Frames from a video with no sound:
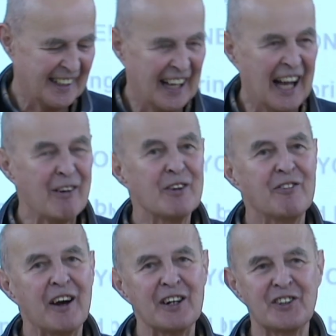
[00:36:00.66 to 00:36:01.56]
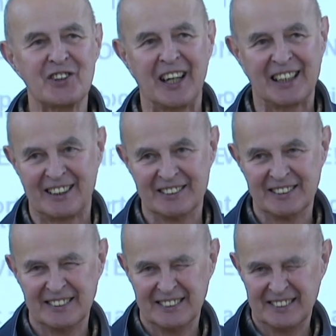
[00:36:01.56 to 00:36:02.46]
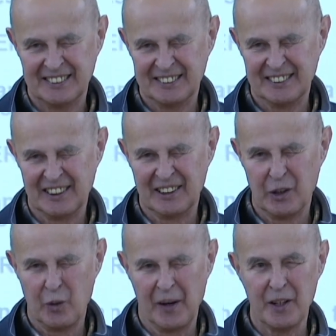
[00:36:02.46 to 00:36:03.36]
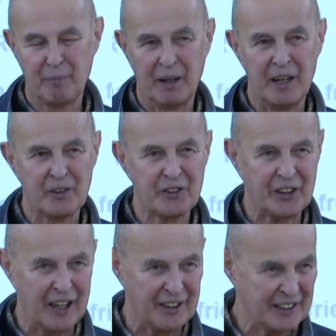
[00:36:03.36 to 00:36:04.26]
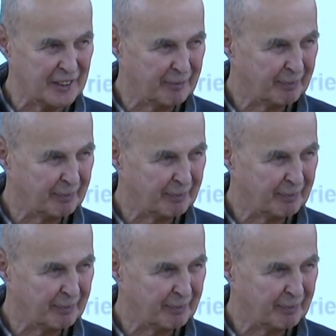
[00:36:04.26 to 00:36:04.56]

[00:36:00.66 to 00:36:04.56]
I was very sick when the players started.